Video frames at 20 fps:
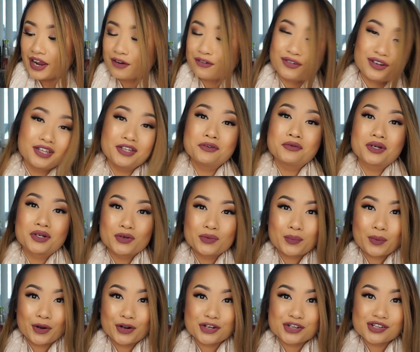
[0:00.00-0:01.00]
I really want to
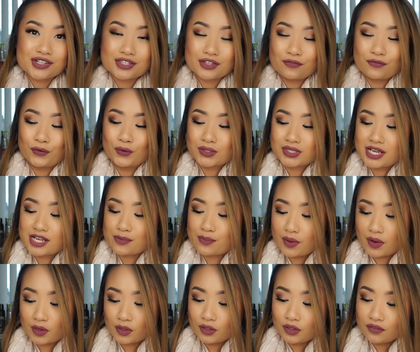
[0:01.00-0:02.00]
purchase a full-size
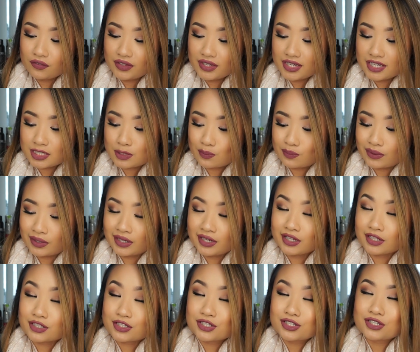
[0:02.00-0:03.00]
bottle of this, but
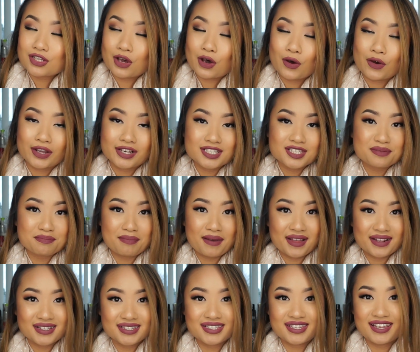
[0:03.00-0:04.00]
it's so
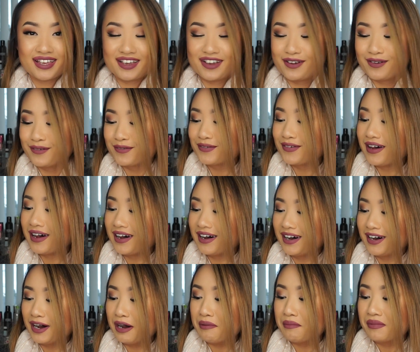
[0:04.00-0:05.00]
expensive.
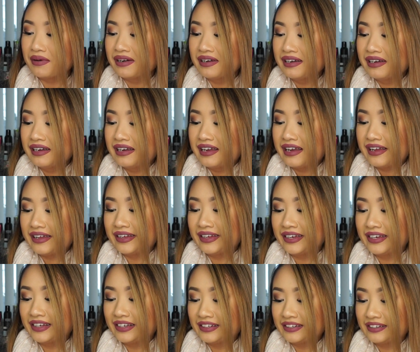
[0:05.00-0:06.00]

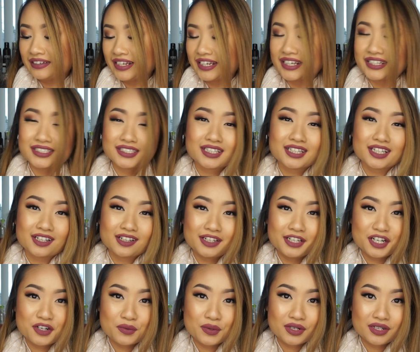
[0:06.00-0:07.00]
And like I said, the
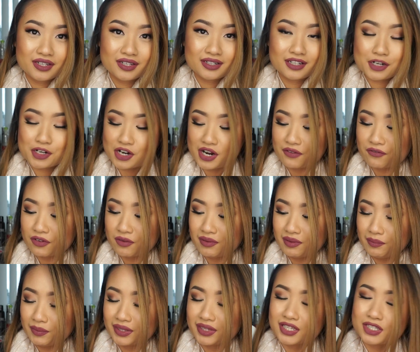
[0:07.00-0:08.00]
Clinique one did the job for me,
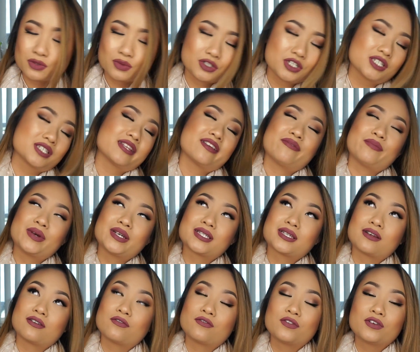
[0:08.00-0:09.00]
but this one just left my
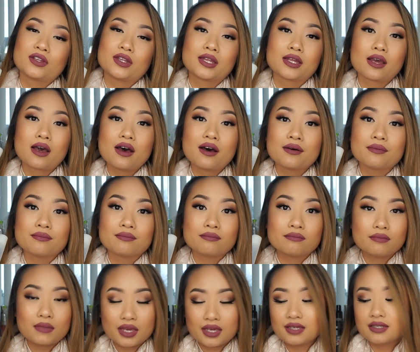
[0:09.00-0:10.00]
skin feeling
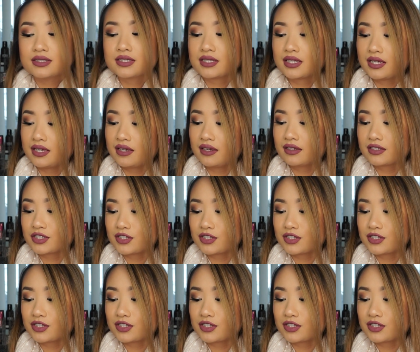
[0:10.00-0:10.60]
amazing.